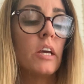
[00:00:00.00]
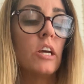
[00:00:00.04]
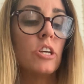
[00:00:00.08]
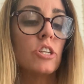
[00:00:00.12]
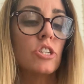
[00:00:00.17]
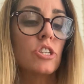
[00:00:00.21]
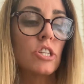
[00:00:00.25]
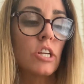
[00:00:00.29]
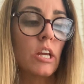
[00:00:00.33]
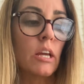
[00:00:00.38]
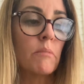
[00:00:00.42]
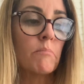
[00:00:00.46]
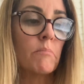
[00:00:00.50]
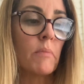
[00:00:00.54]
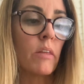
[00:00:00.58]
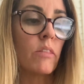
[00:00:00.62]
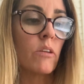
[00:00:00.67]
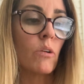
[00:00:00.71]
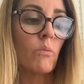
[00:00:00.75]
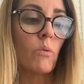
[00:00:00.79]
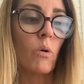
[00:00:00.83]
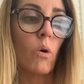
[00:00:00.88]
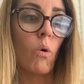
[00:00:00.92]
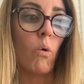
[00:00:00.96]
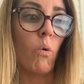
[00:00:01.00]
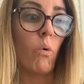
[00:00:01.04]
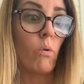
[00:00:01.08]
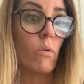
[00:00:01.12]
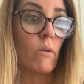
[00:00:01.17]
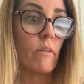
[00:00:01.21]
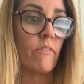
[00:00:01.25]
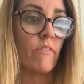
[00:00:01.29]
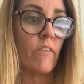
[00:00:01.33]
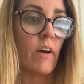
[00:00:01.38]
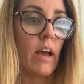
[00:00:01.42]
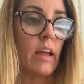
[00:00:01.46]
She and Mother were
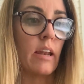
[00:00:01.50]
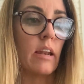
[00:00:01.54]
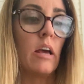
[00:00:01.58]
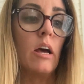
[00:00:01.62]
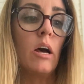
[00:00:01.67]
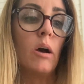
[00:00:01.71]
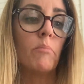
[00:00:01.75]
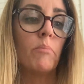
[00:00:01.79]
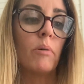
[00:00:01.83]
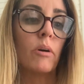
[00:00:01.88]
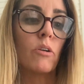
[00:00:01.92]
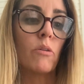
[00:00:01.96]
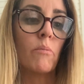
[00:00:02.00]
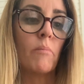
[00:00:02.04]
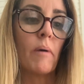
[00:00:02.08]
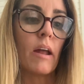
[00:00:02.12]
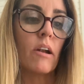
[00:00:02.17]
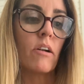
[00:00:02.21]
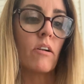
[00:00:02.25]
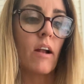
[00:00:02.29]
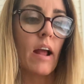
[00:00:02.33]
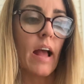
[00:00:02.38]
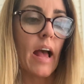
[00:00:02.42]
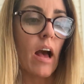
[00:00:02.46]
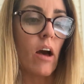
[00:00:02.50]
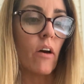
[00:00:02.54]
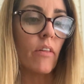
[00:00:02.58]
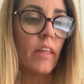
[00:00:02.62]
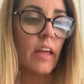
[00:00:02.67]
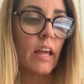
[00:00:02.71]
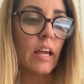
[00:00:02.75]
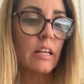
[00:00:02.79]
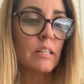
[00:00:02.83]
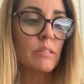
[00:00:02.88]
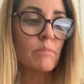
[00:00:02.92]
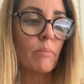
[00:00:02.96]
horrified, but no matter how
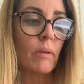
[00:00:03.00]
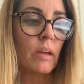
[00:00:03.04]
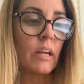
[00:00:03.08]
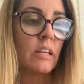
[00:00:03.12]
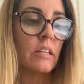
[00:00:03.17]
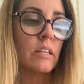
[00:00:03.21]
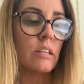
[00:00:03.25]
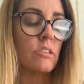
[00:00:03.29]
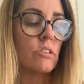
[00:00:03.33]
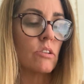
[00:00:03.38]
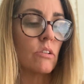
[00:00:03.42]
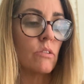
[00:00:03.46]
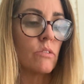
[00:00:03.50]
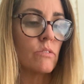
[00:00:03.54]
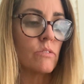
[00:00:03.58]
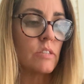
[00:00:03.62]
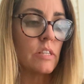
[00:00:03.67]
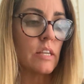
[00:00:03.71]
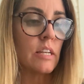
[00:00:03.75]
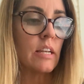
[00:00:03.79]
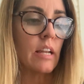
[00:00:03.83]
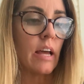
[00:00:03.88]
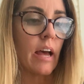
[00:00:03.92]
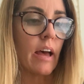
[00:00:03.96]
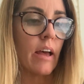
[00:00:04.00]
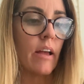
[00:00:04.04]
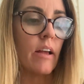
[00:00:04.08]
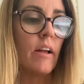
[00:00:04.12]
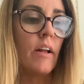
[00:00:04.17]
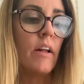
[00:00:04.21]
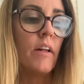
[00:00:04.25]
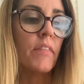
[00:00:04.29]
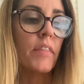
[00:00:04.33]
they explained it to Lucinda,